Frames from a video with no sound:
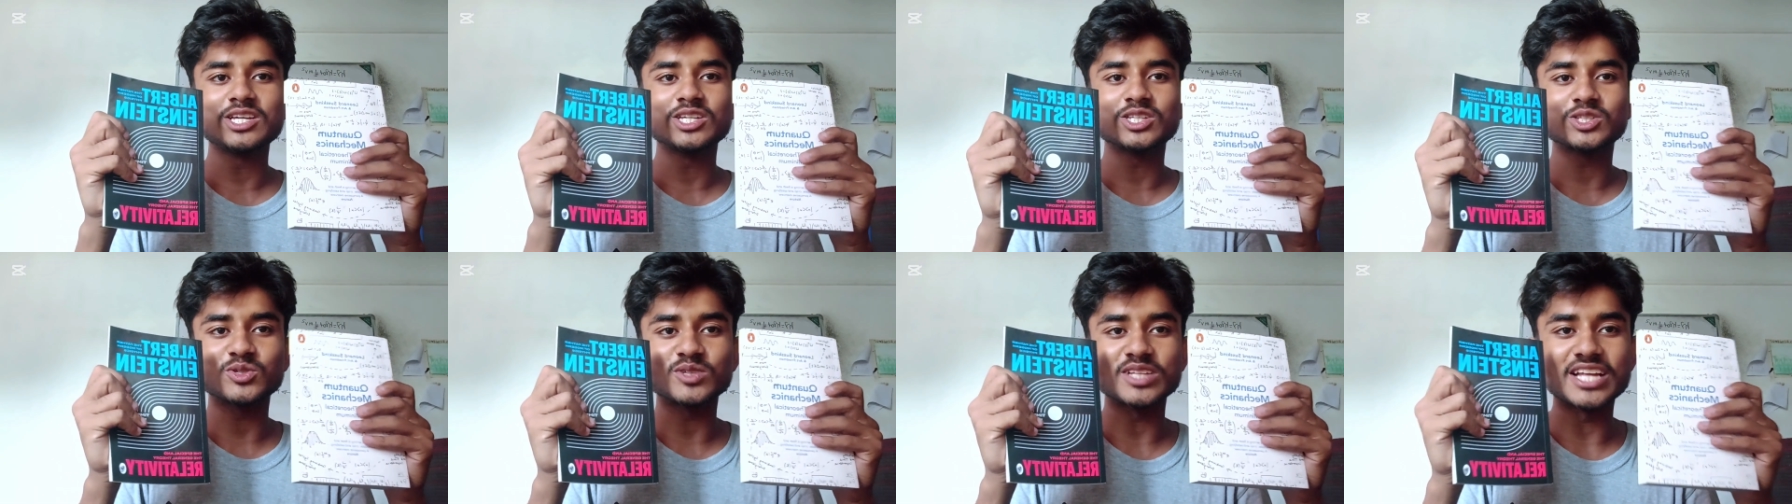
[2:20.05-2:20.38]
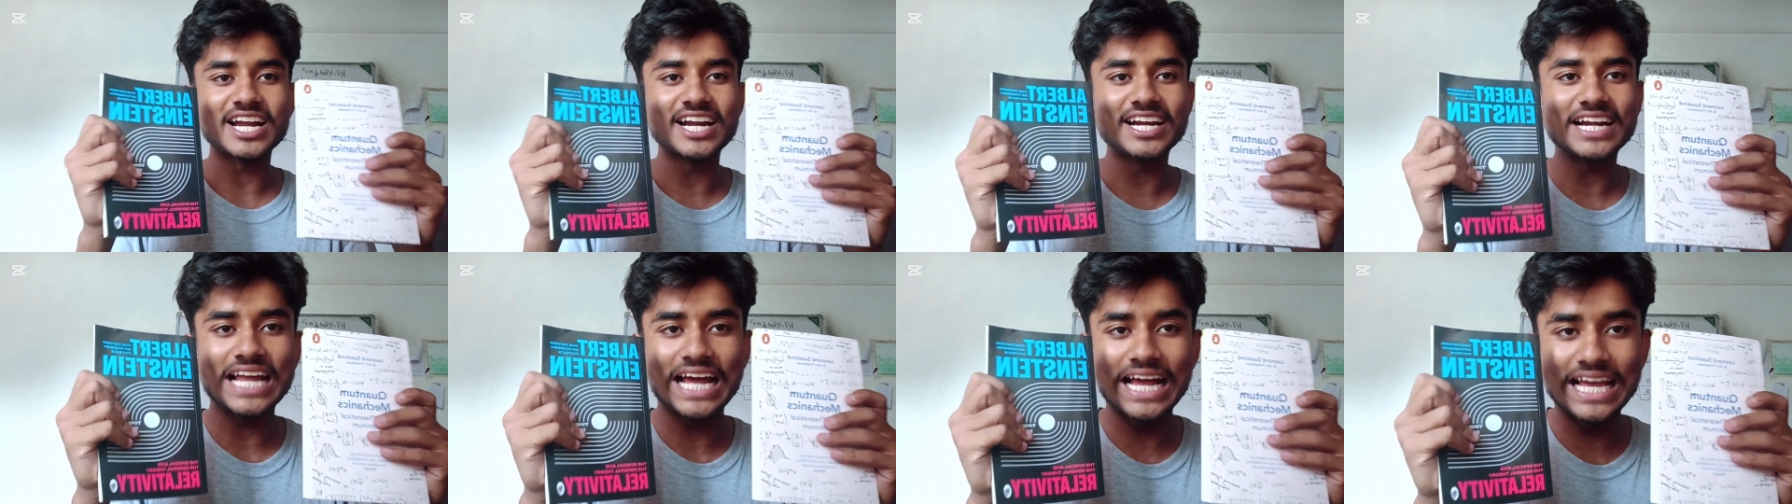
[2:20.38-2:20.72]
so
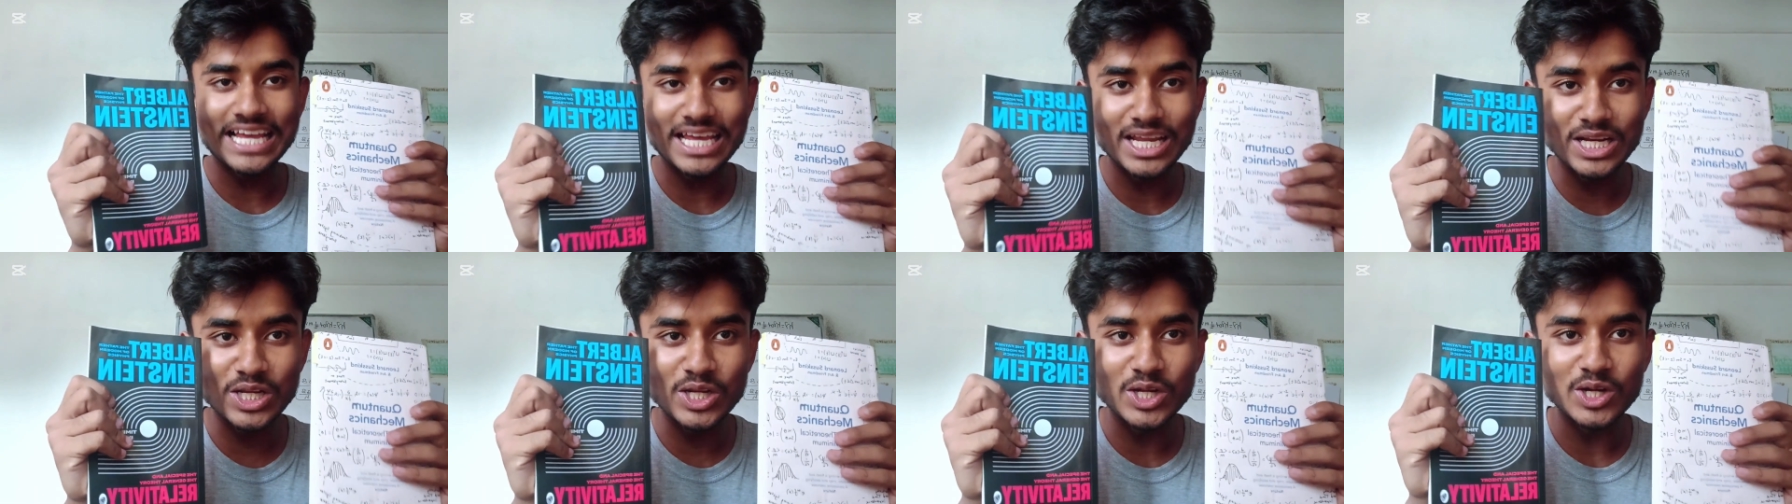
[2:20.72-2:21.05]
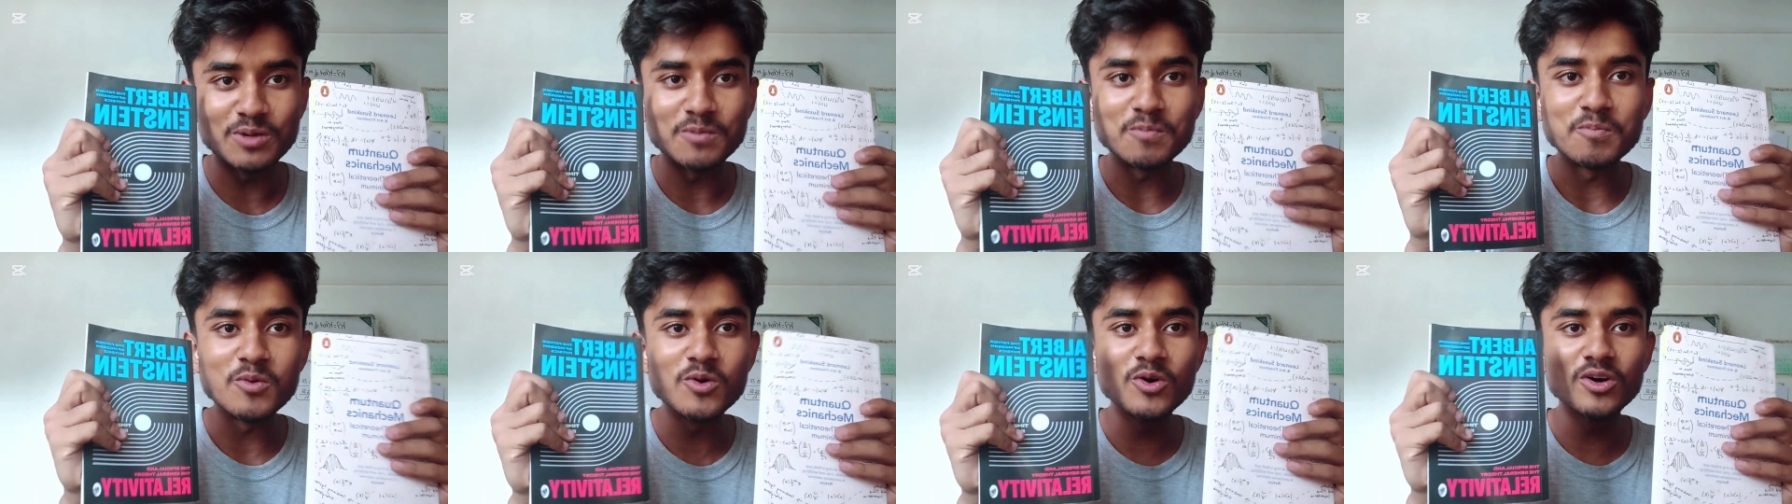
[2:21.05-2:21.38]
that I can
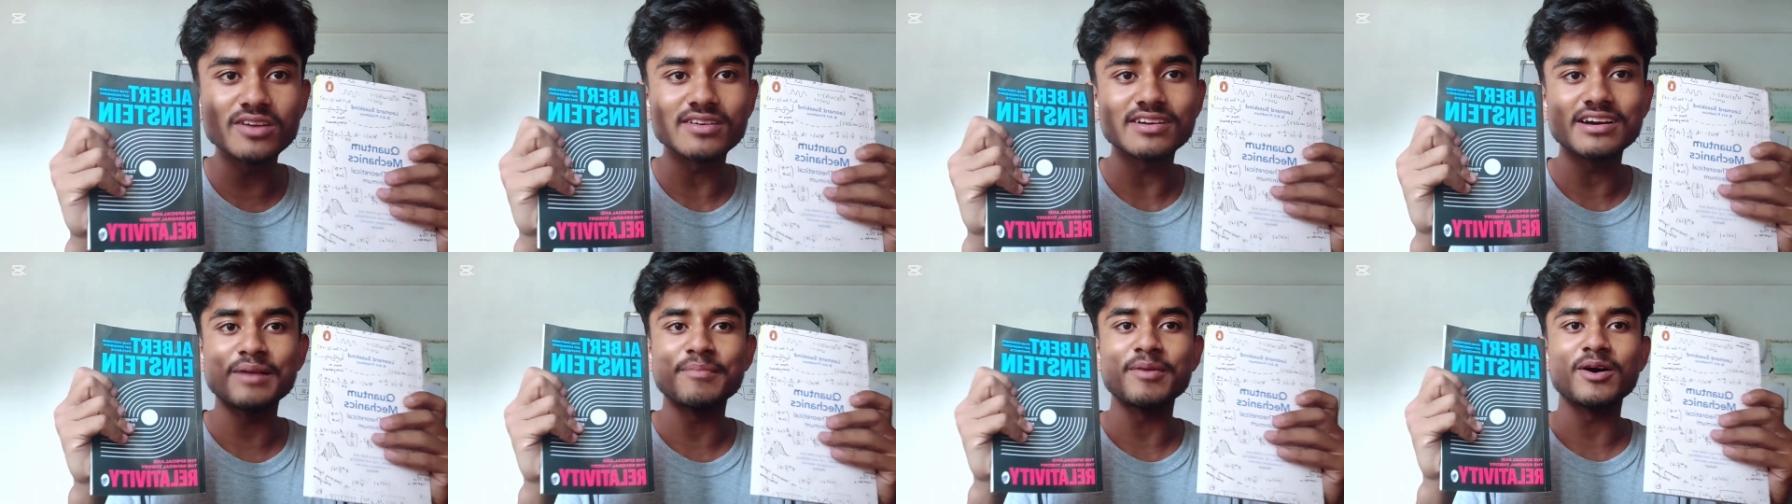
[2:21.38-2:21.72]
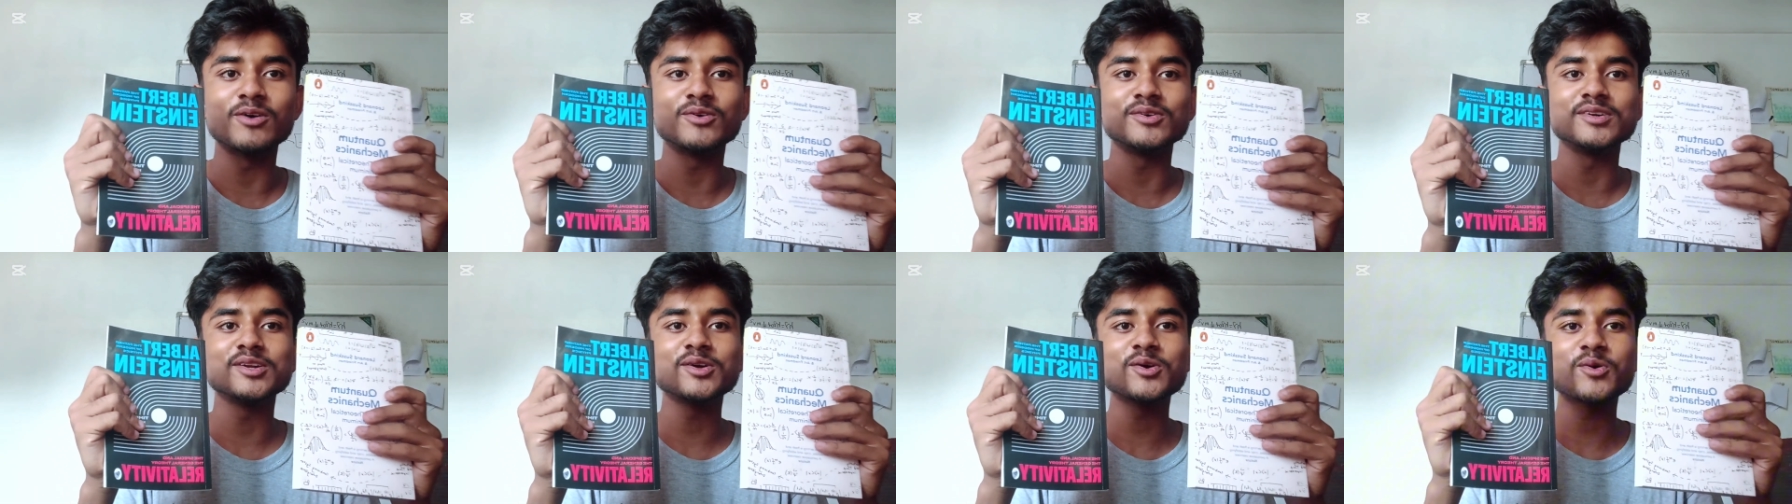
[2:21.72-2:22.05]
learn more
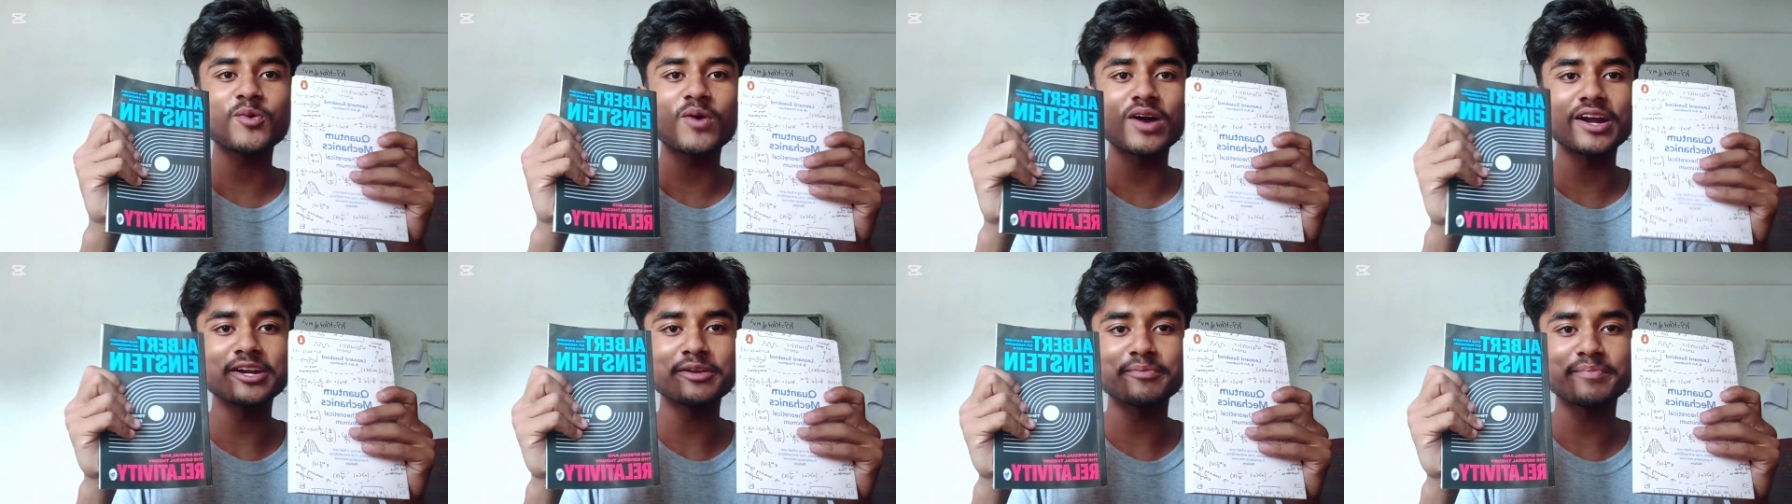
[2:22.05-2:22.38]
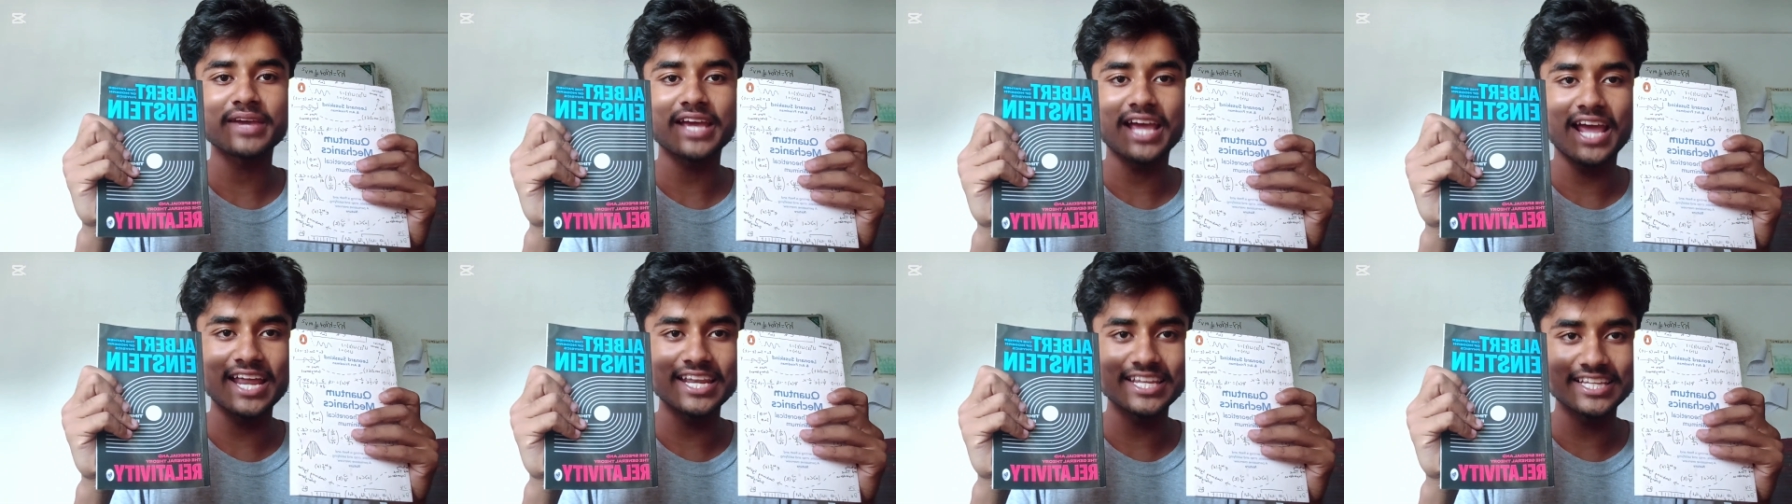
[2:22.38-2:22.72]
about
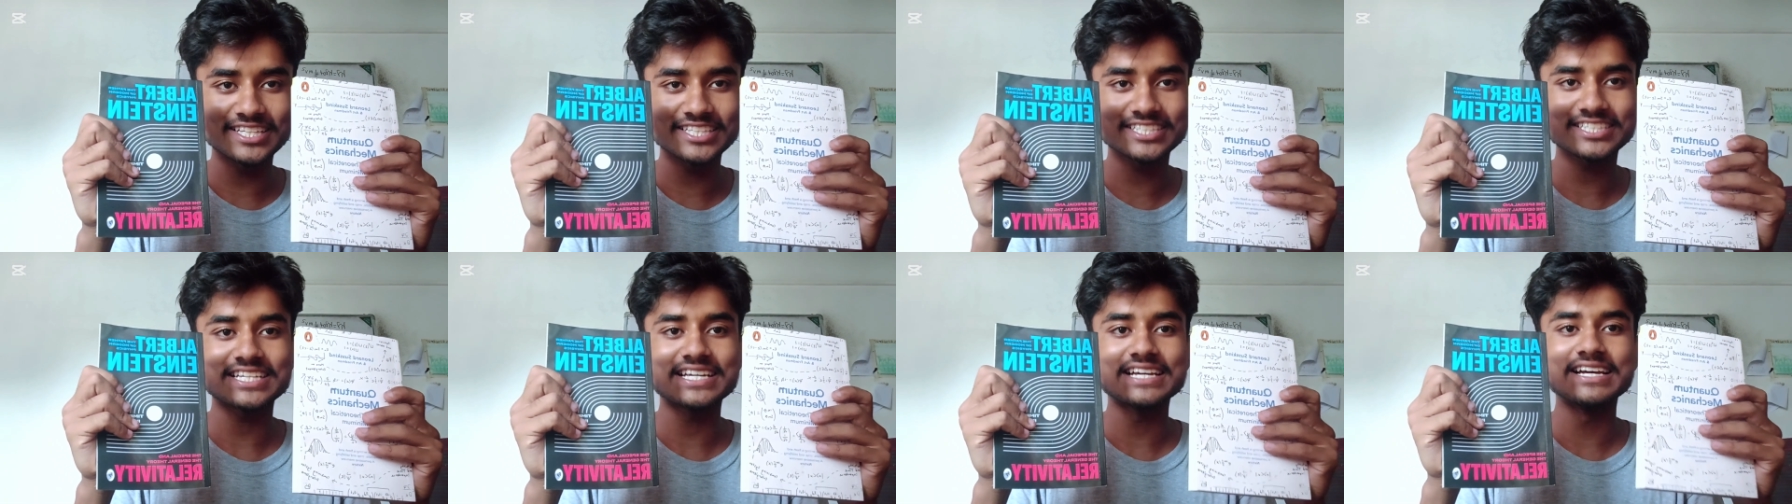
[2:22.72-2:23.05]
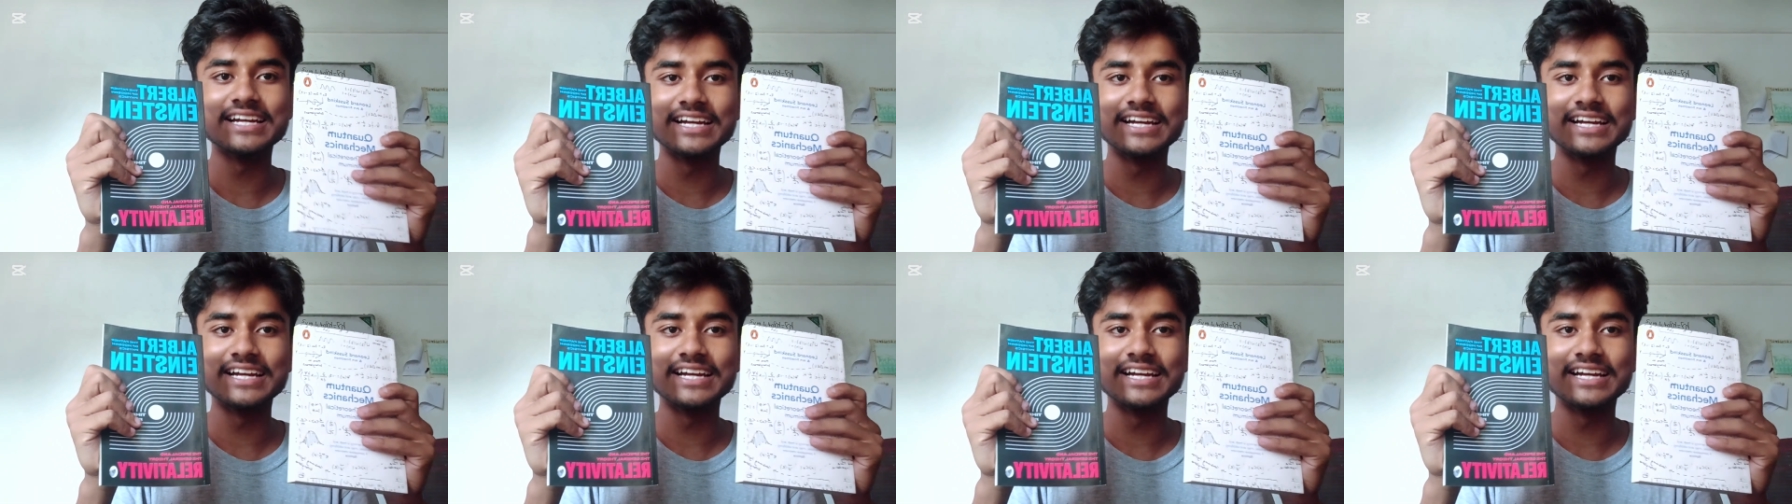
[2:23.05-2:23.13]
quantum mechanics